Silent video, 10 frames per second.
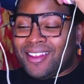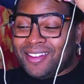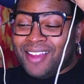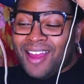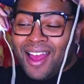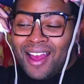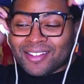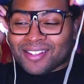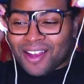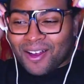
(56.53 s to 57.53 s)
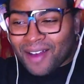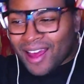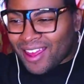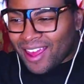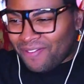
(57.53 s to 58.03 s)
Yeah, so
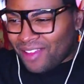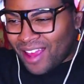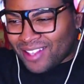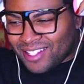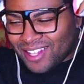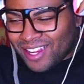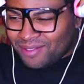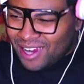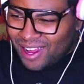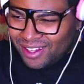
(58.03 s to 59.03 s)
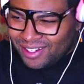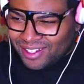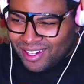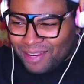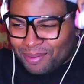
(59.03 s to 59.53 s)
I gave you guys the same challenge
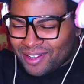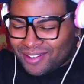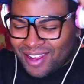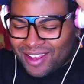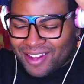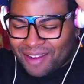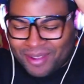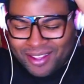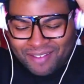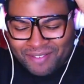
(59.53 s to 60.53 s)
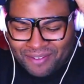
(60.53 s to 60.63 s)
on episode 9 that I've been giving